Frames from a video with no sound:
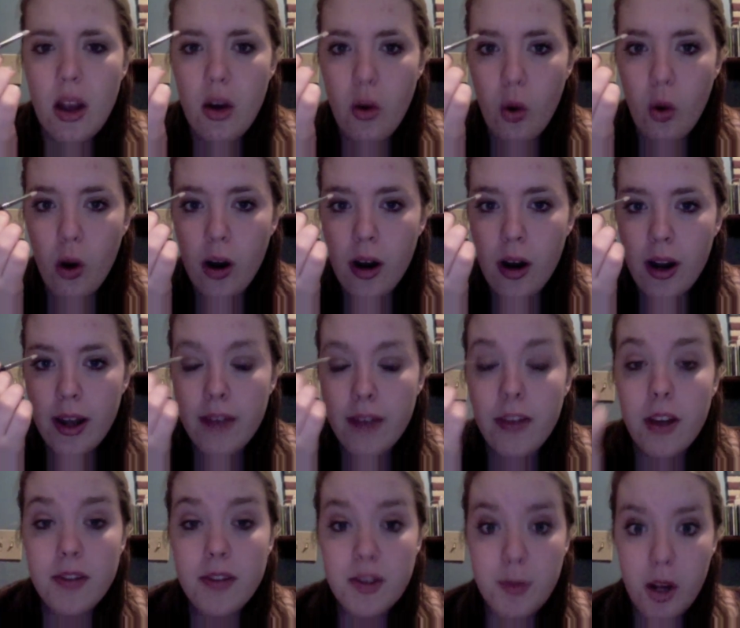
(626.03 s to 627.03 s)
Or if
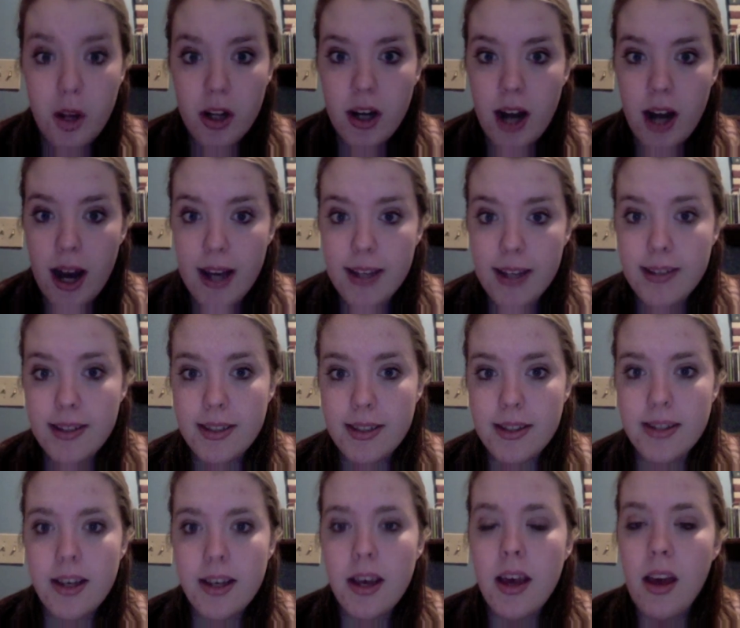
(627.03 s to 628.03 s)
you have smaller
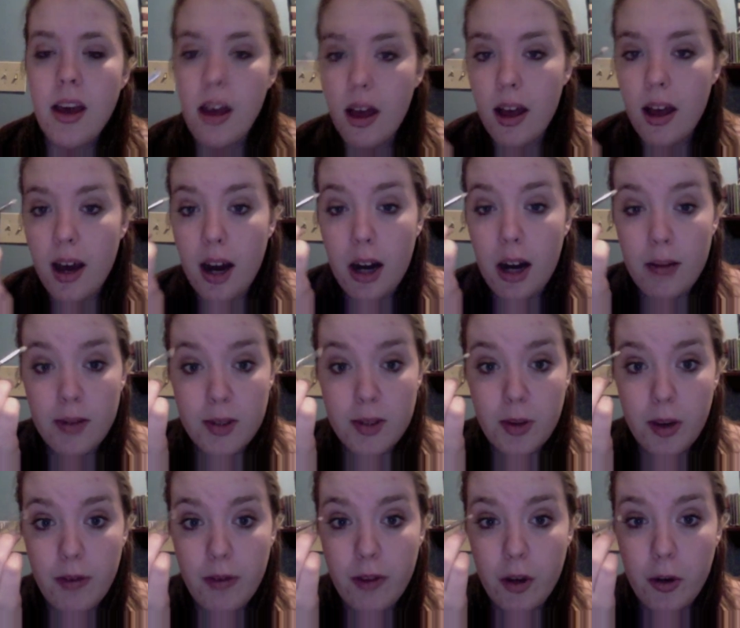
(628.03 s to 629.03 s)
eyes, it's
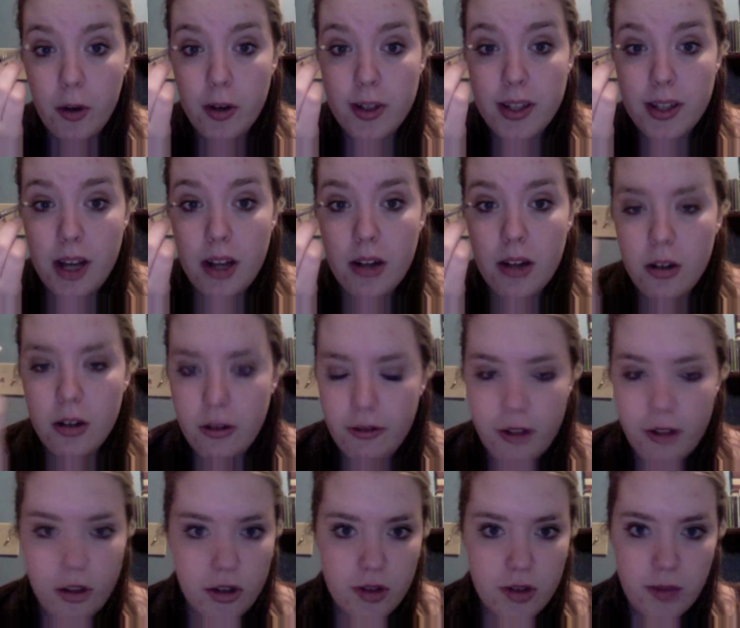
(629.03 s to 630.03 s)
great for crease color, or if
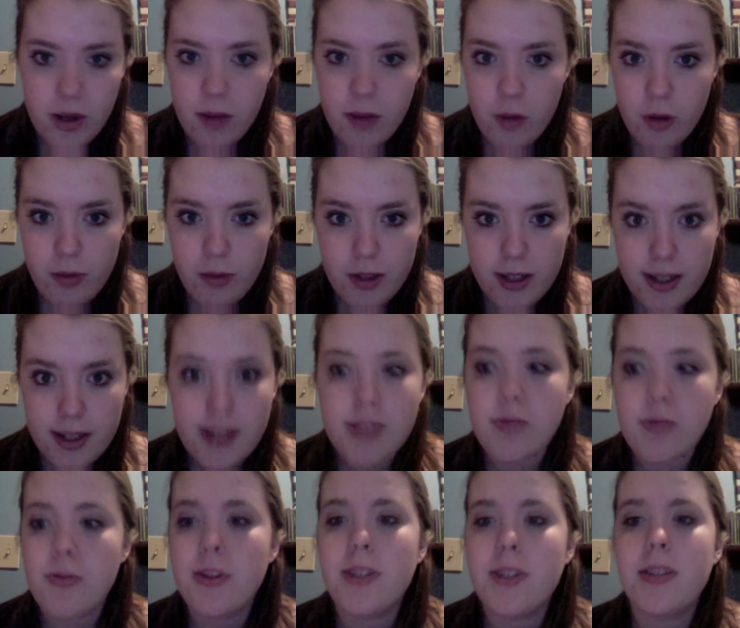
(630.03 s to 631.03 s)
you just want a more
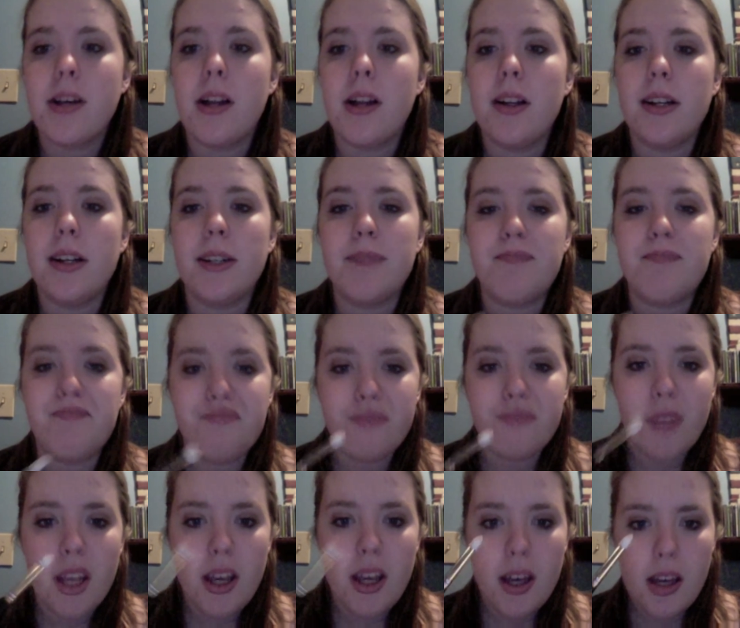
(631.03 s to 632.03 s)
precise crease color,
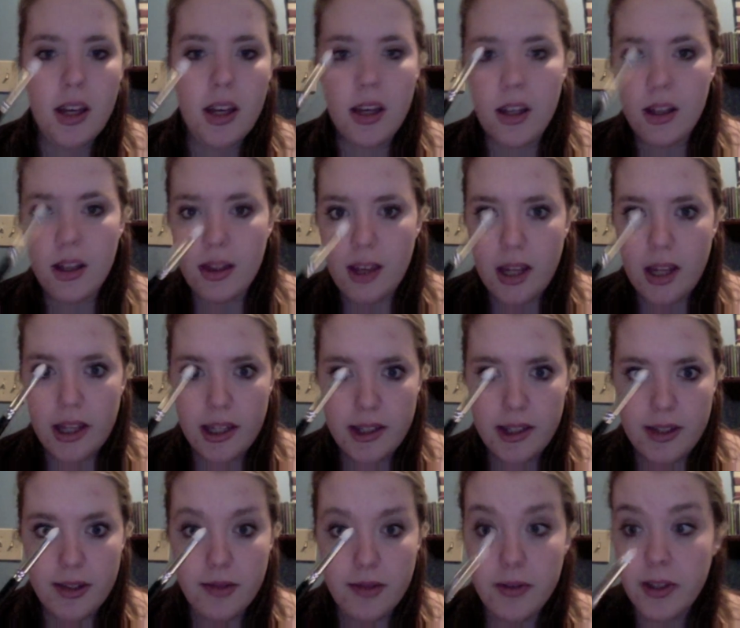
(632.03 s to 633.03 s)
then
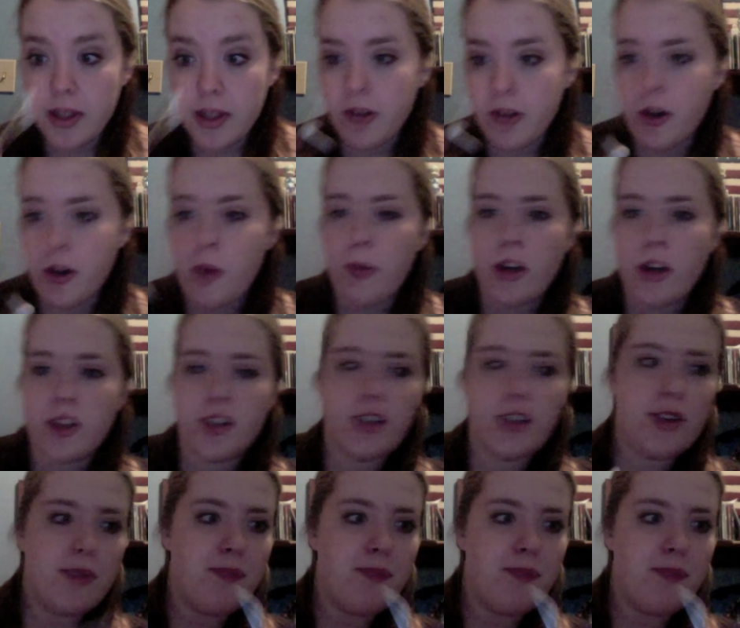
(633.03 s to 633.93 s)
this is a really great brush.